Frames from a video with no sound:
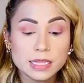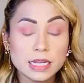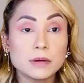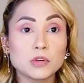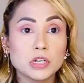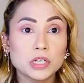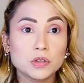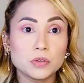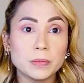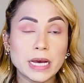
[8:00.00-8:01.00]
I'm gonna go
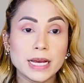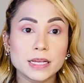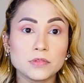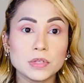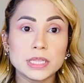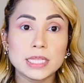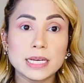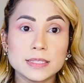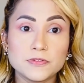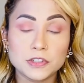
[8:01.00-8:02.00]
back with the
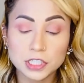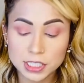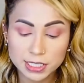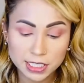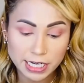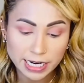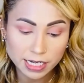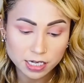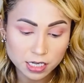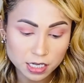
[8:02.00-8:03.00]
first shade,
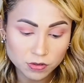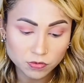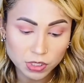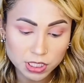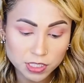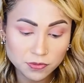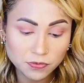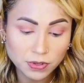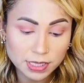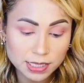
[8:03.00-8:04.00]
which is
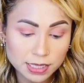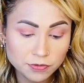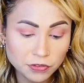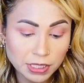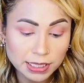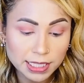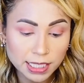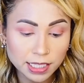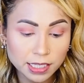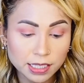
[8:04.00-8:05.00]
Filthy,
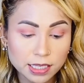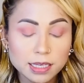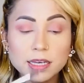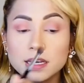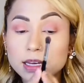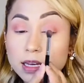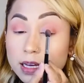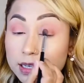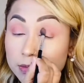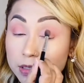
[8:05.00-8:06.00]
and
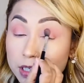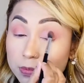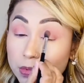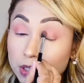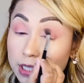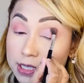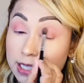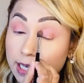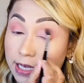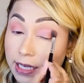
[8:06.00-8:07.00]
I'm gonna put this
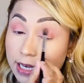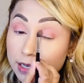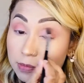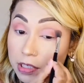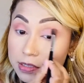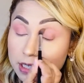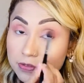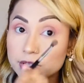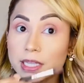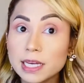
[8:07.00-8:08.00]
again because I feel
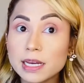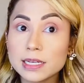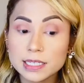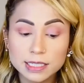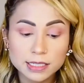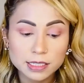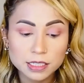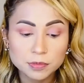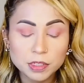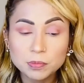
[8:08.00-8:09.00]
like I need a little
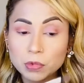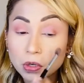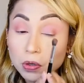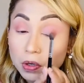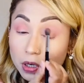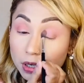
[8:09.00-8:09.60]
bit more